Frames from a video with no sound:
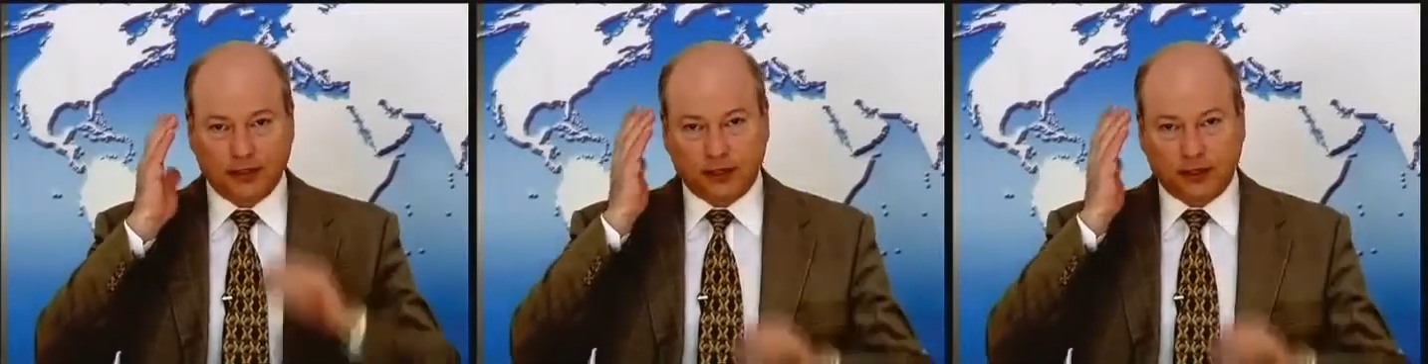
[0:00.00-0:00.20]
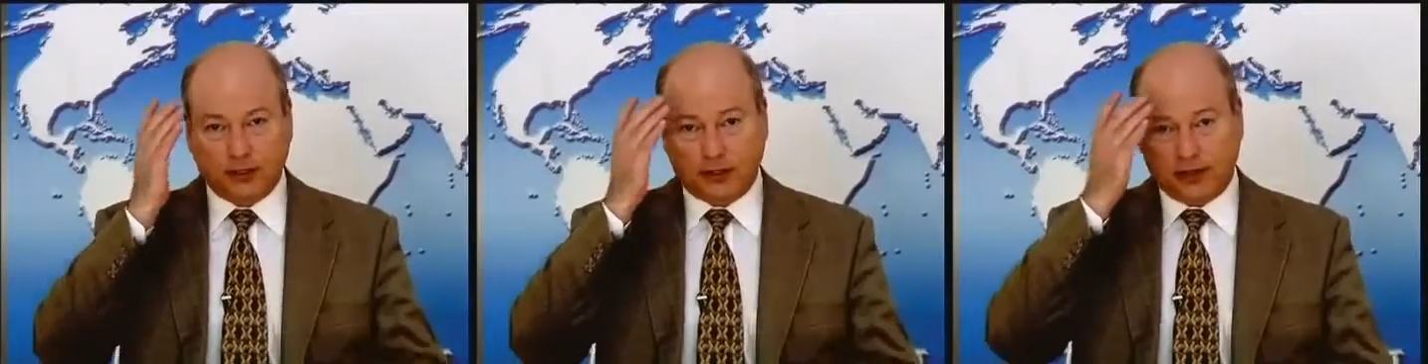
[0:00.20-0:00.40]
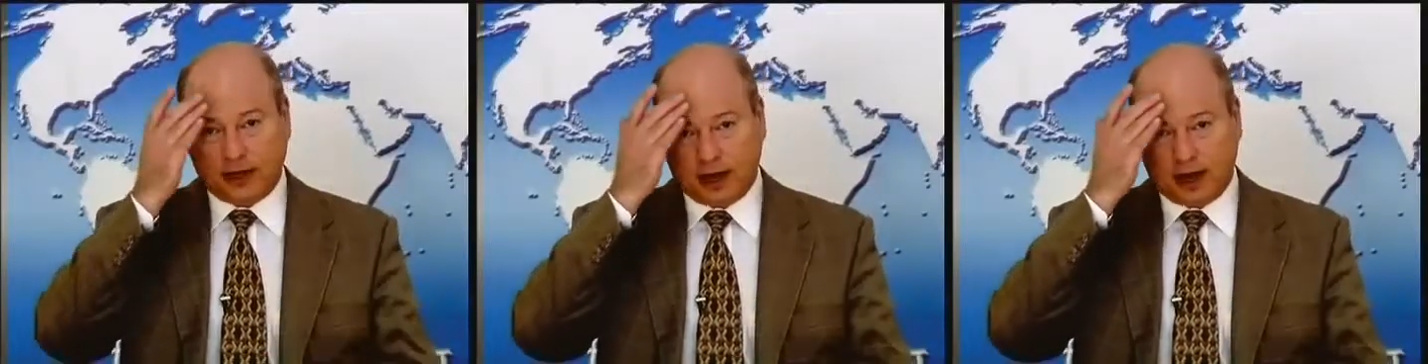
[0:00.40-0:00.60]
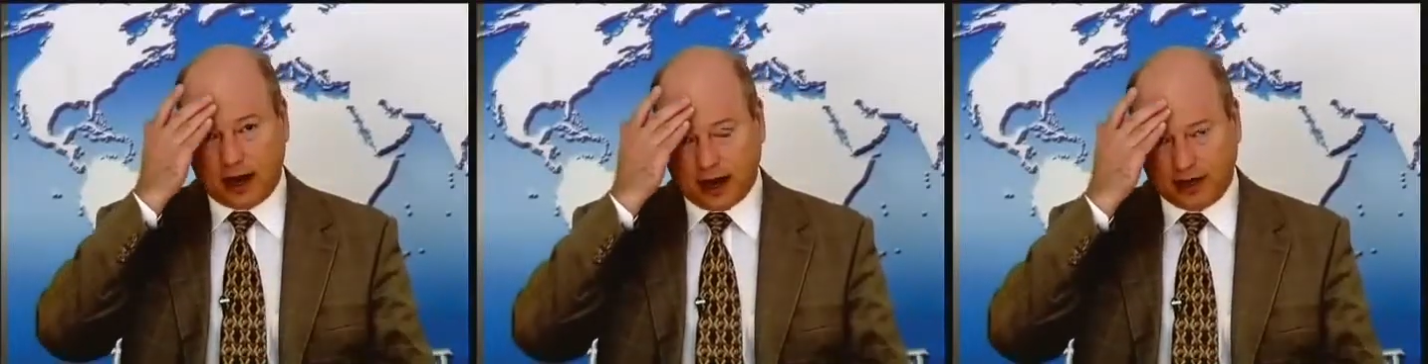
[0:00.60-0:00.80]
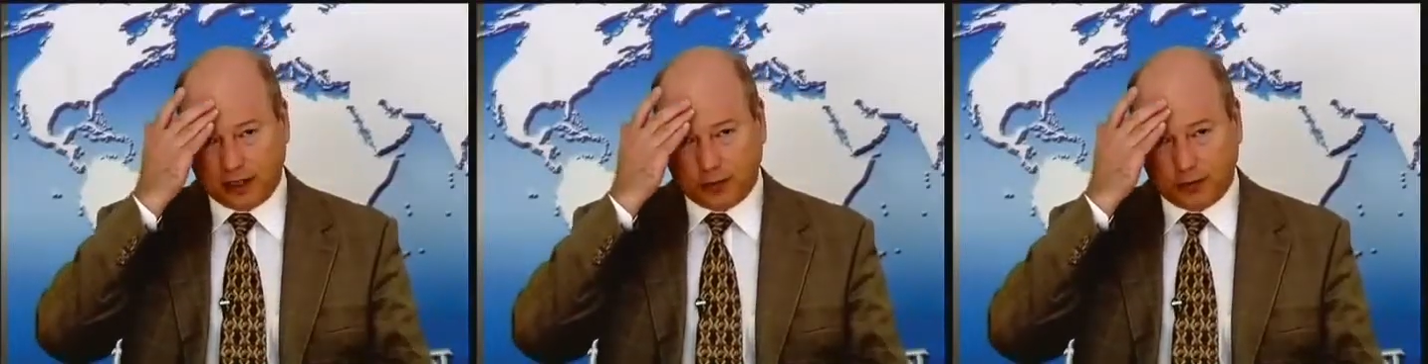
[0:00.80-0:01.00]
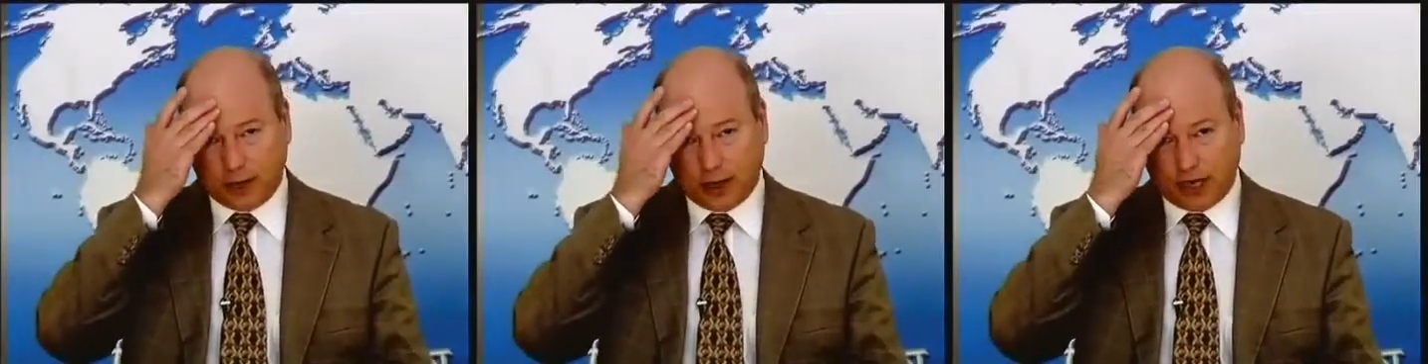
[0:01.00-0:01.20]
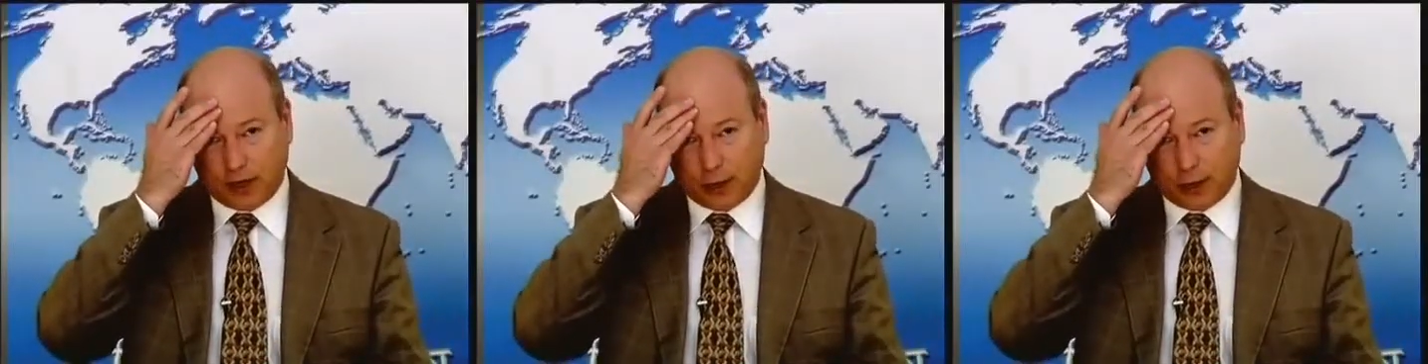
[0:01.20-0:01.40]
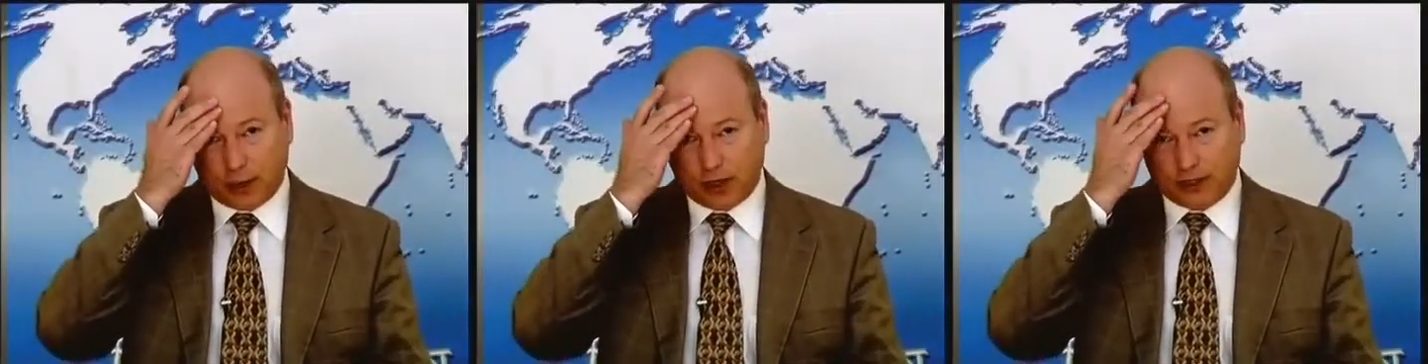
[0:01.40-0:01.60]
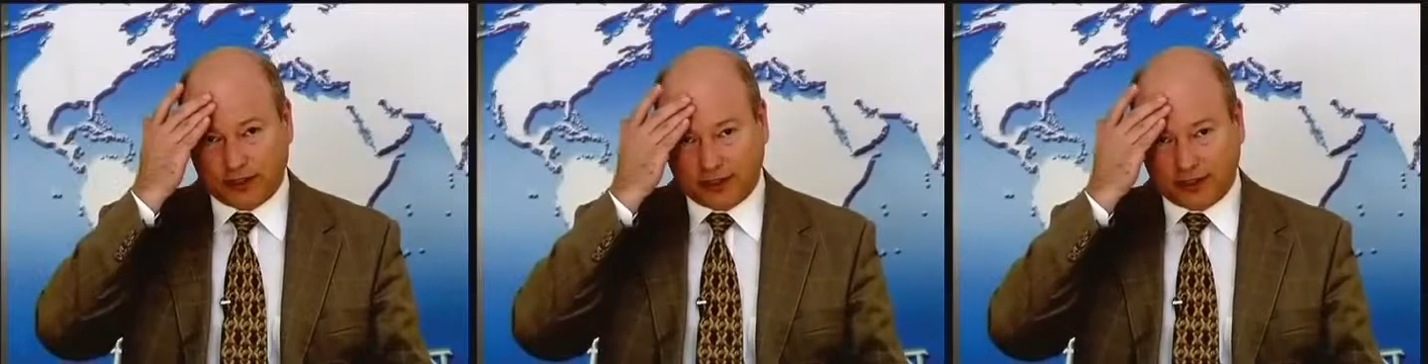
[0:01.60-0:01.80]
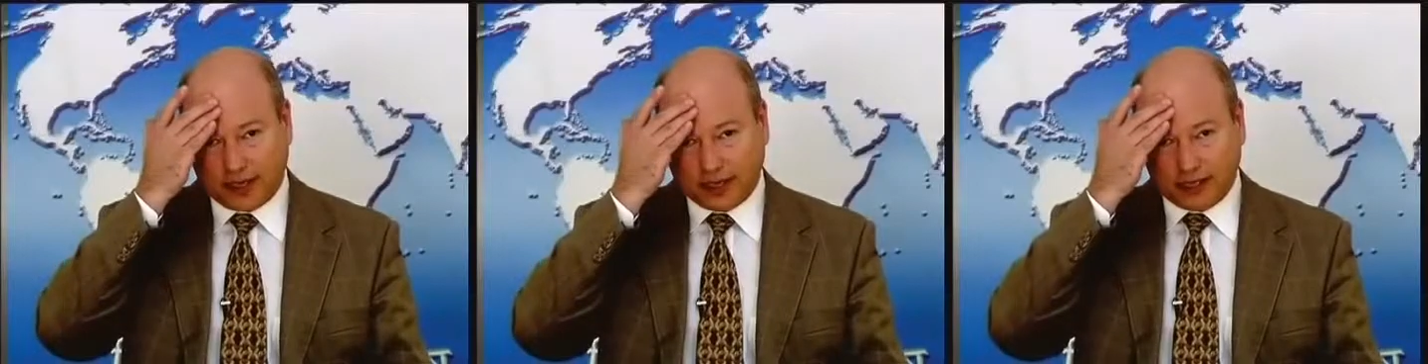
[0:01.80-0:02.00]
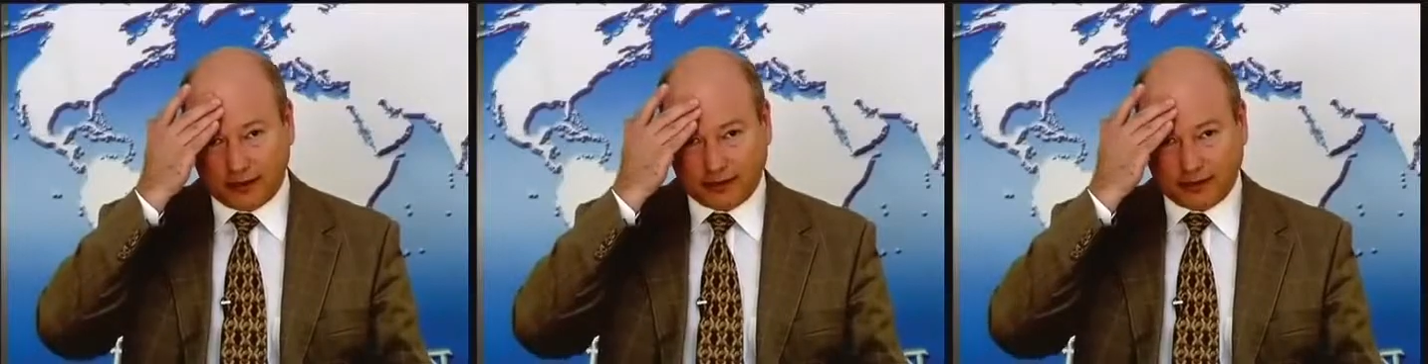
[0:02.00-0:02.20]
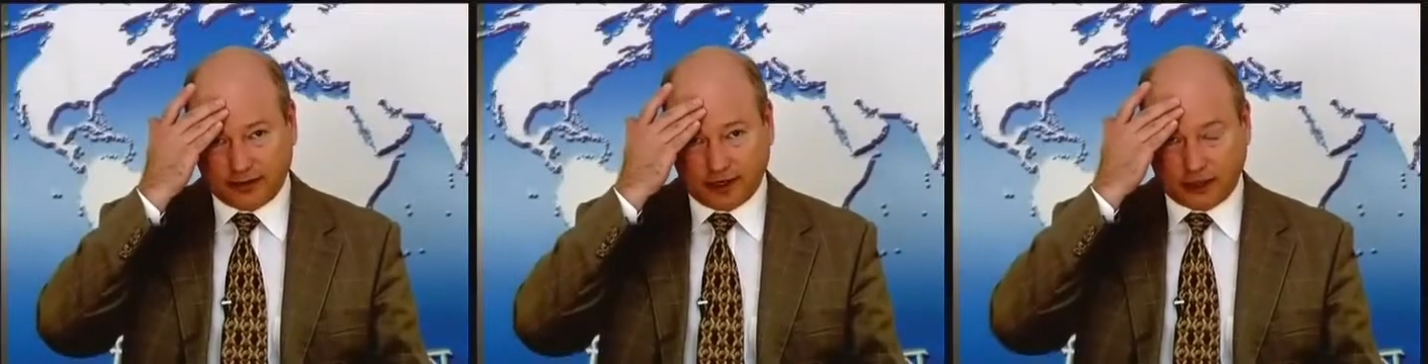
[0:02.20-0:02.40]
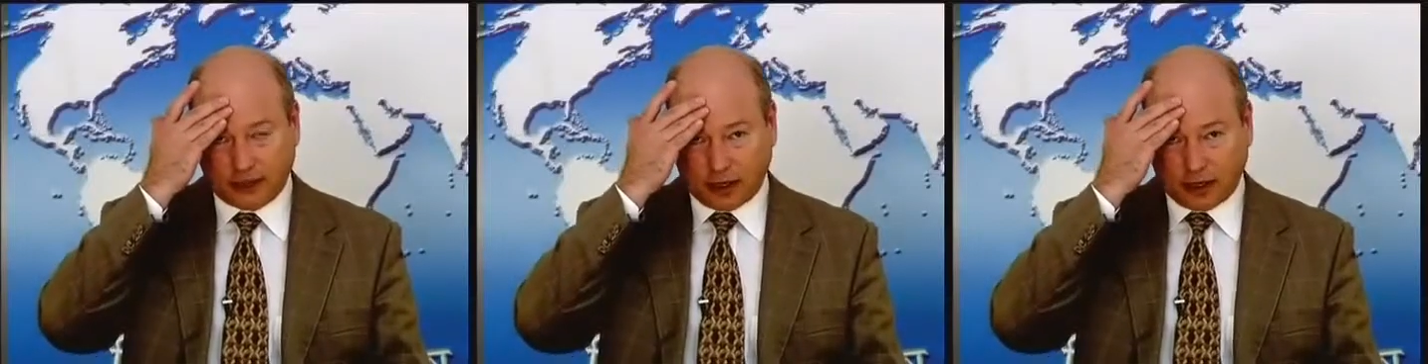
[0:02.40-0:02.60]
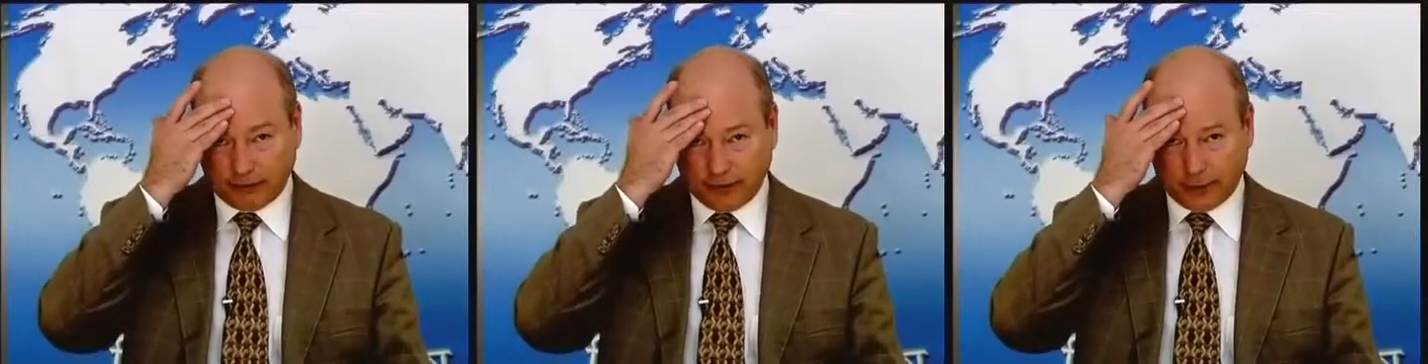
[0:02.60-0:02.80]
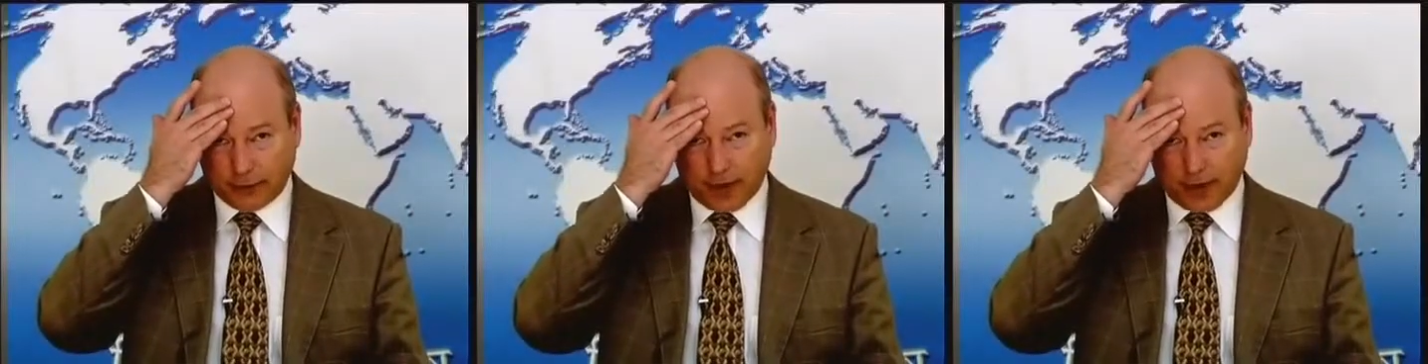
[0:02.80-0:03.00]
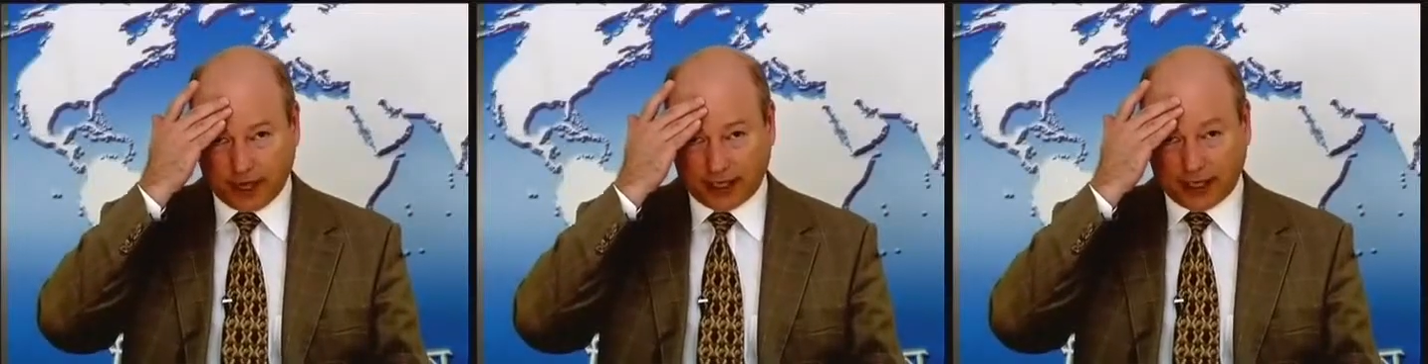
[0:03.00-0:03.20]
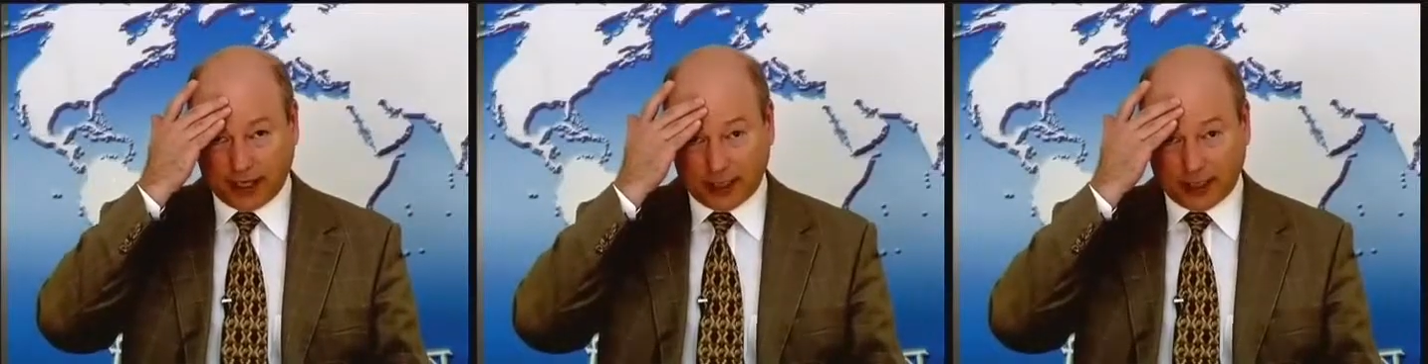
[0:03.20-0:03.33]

so that the higher brain, or executive center of the brain,